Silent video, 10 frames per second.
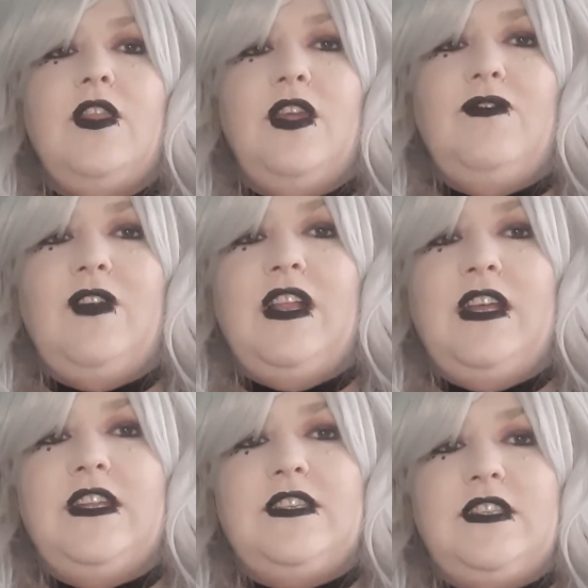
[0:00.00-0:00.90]
They feel
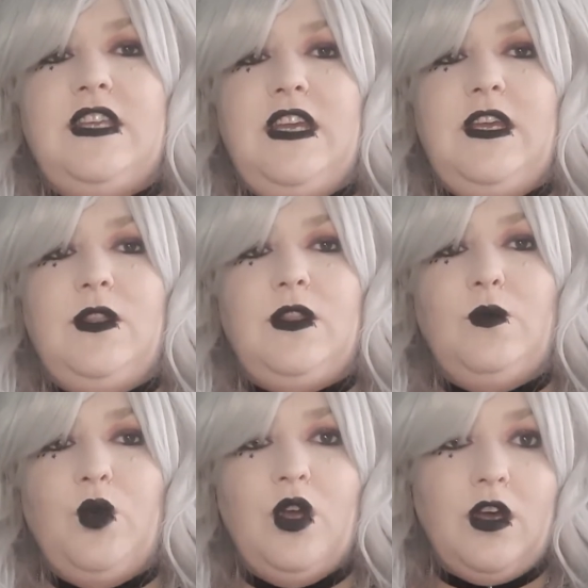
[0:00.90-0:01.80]
it's the
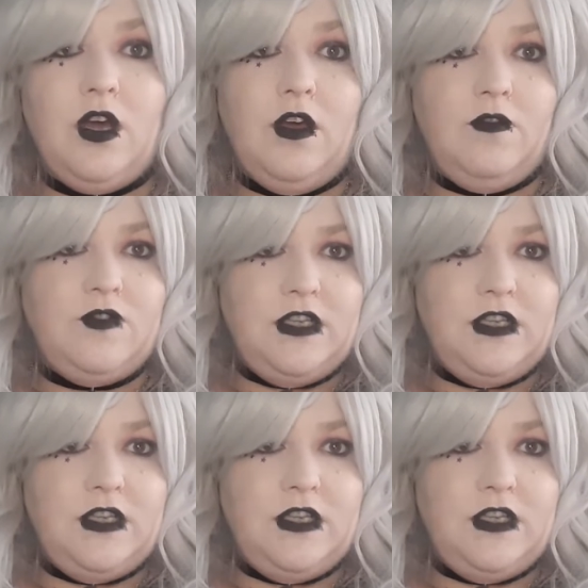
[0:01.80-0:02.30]
work of